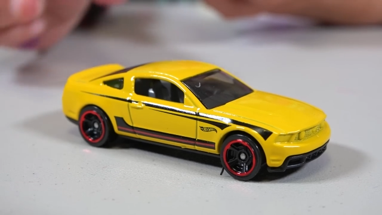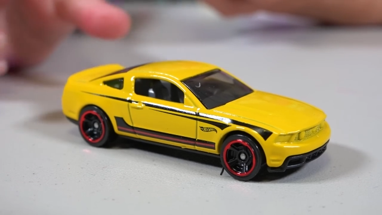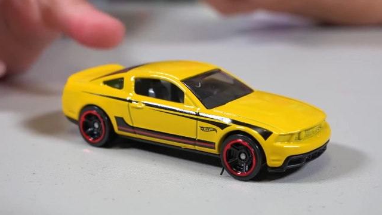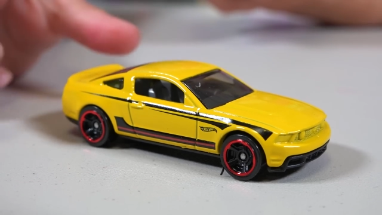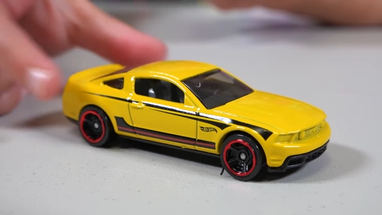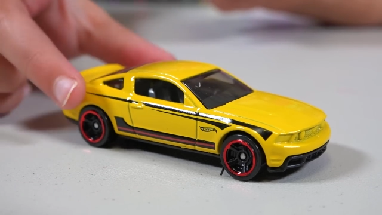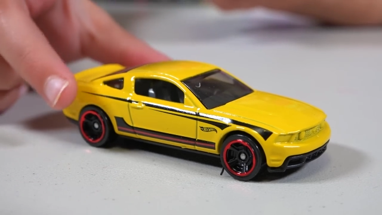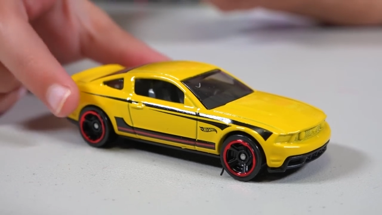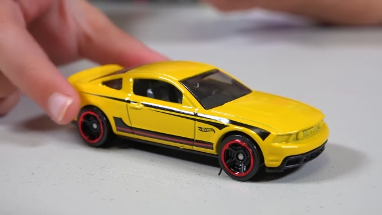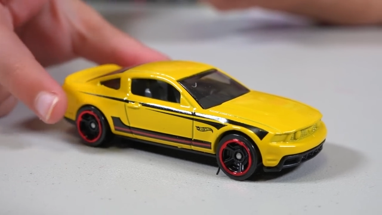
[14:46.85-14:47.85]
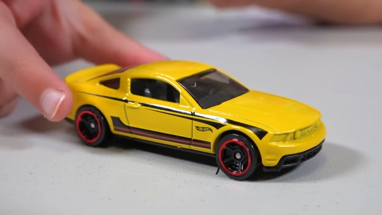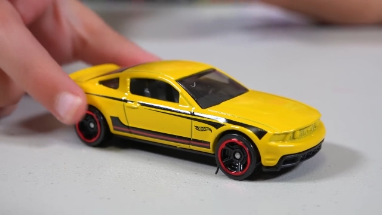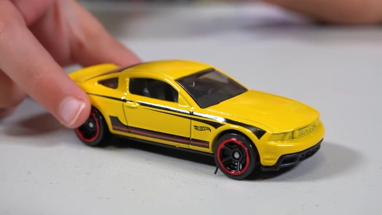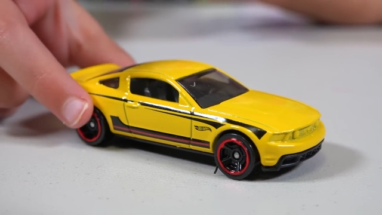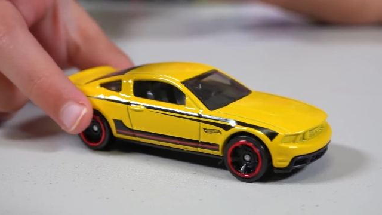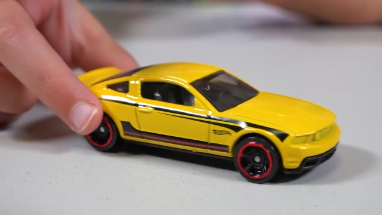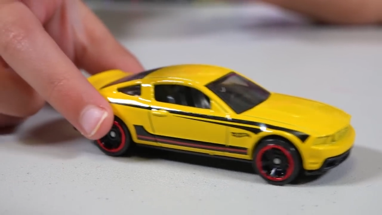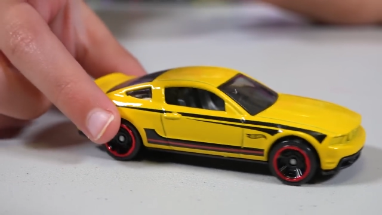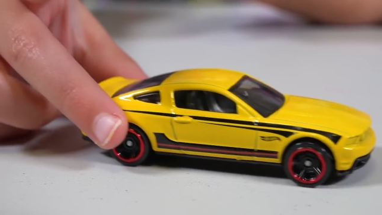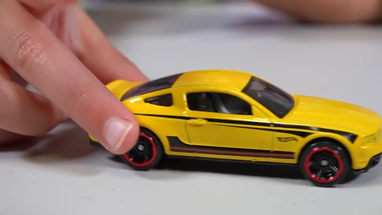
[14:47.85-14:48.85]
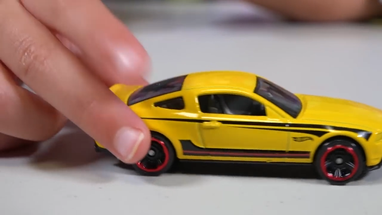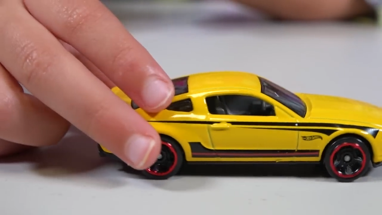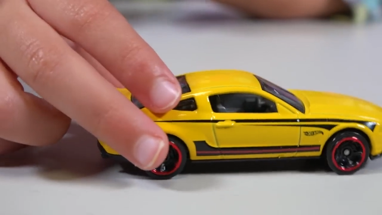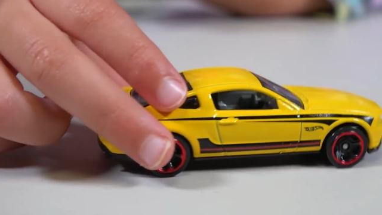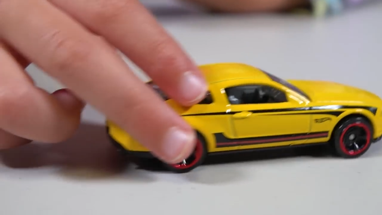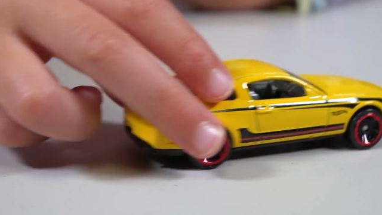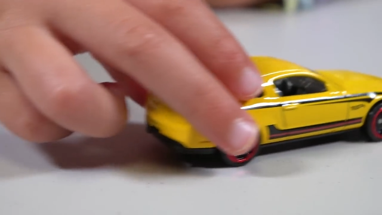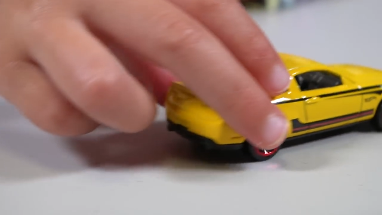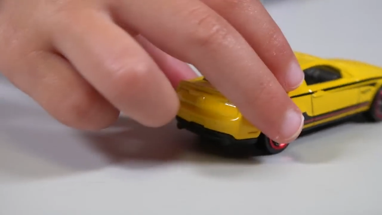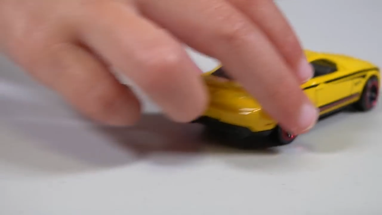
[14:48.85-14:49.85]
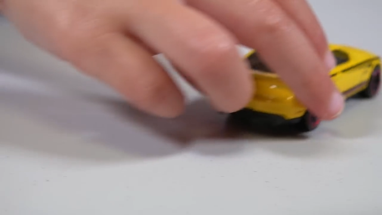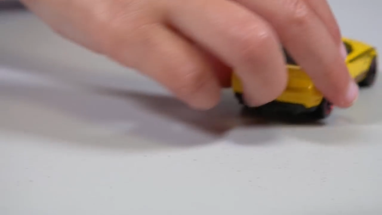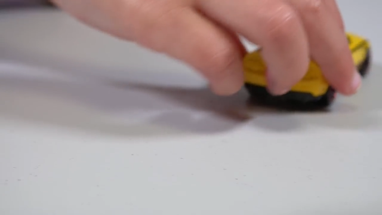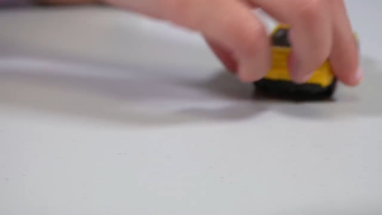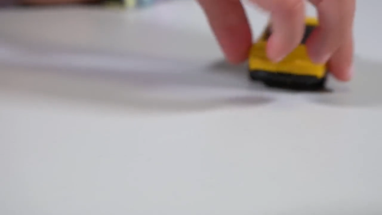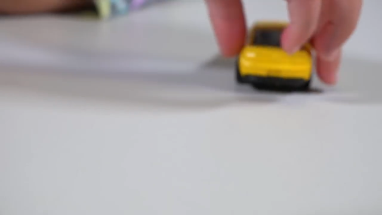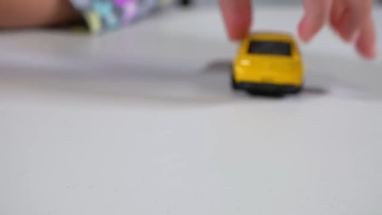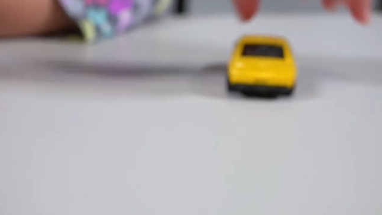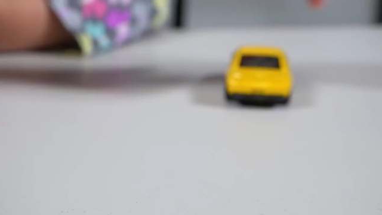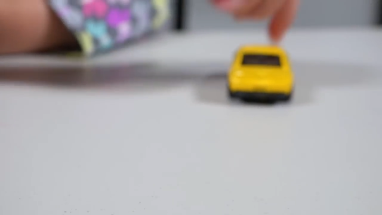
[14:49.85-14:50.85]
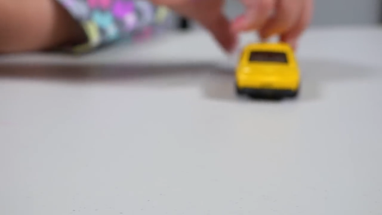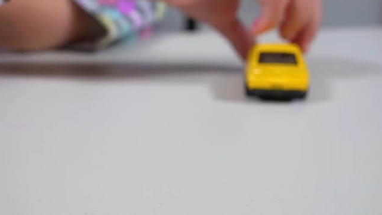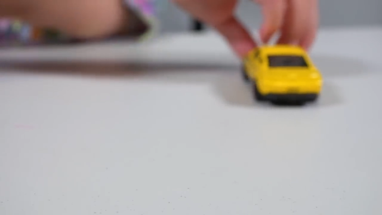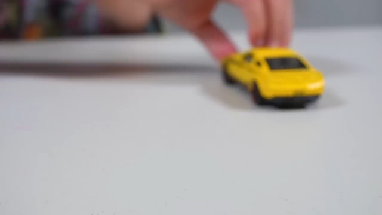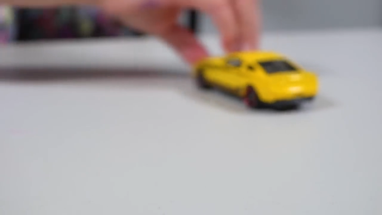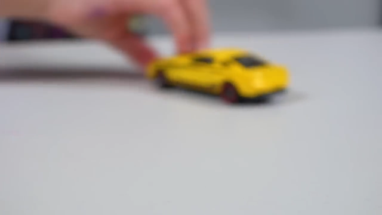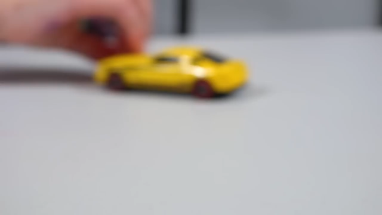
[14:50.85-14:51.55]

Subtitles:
(no speaker visible)